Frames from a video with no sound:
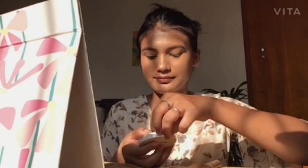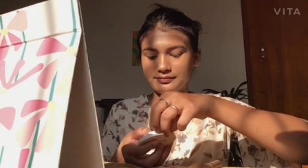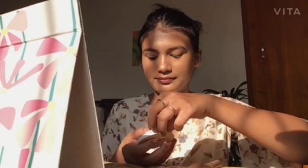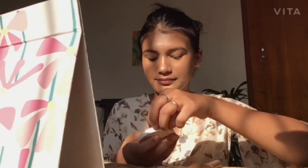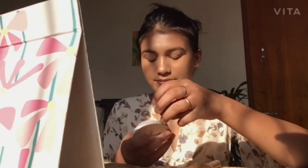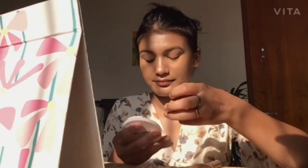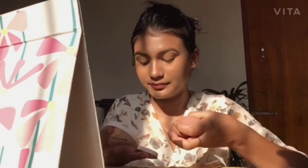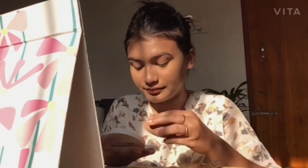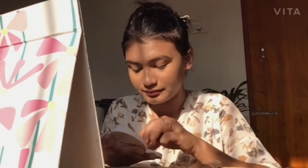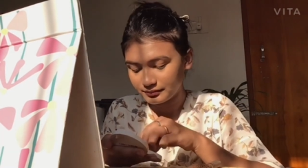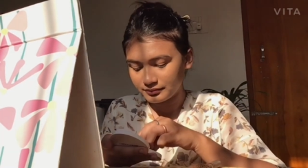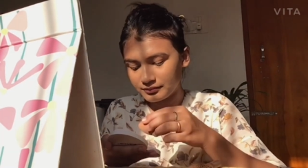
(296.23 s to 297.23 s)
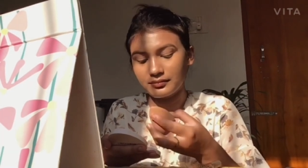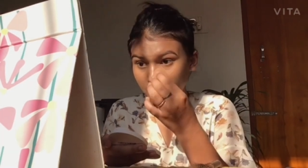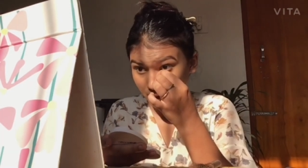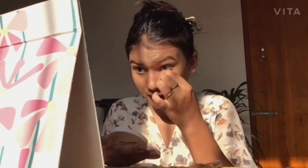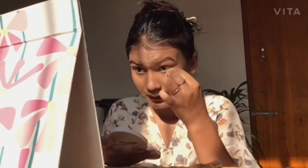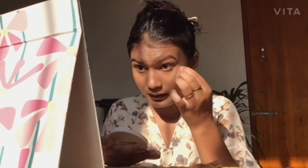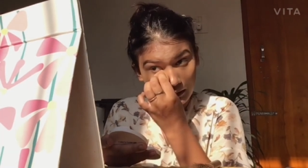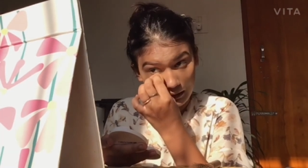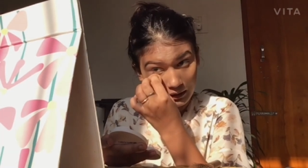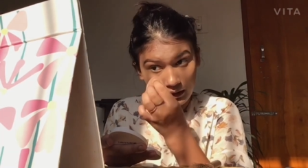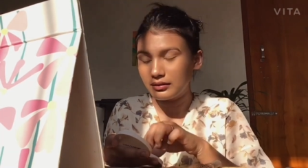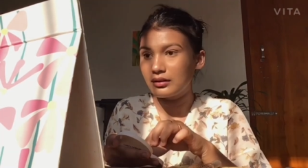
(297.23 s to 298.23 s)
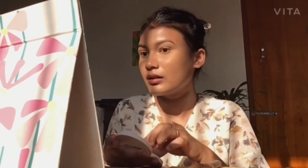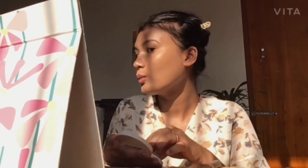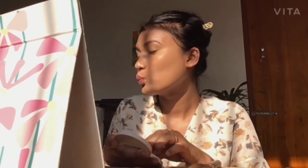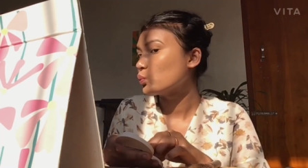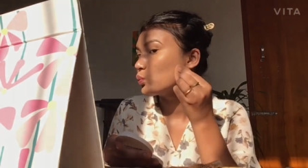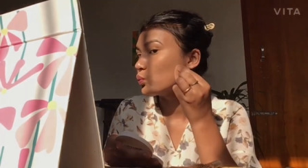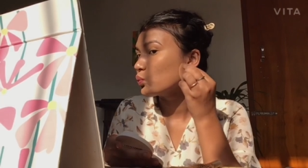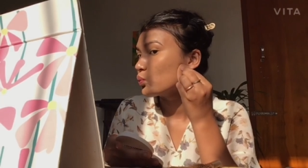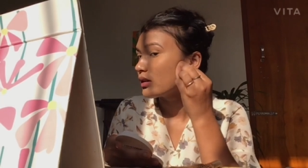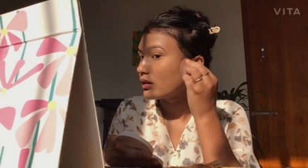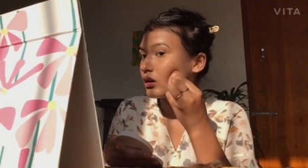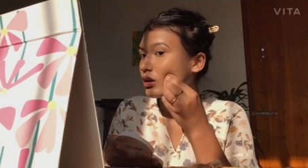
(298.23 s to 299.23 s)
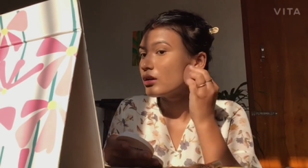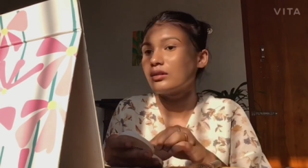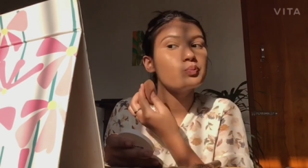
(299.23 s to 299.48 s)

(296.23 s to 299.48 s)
and I will be using it too.